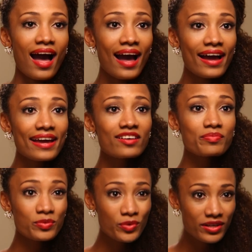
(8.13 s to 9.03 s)
I have
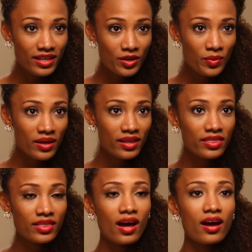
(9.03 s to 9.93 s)
been working
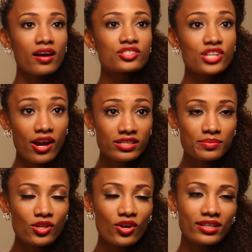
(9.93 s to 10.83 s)
with a charitable